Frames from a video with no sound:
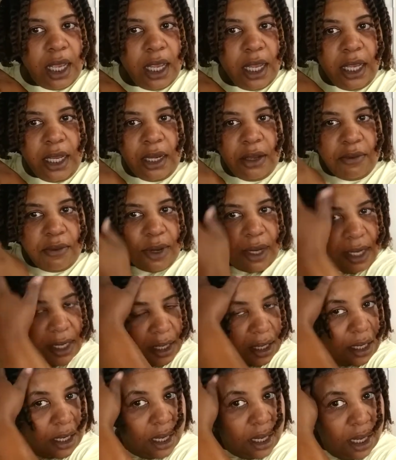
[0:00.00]
Anyway,
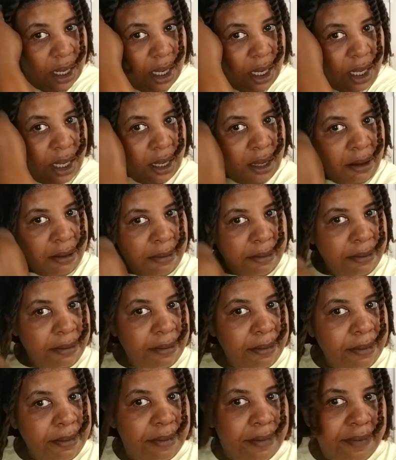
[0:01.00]
um,
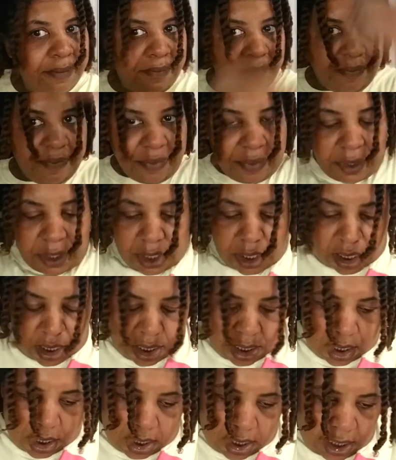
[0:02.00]

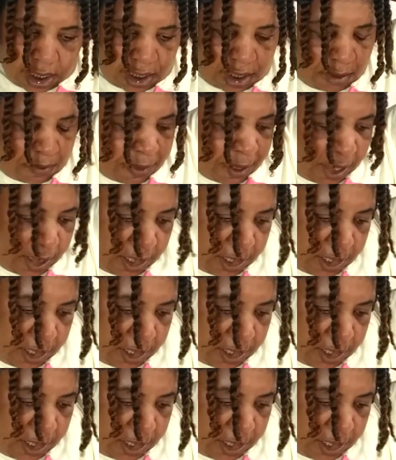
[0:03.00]
this would be a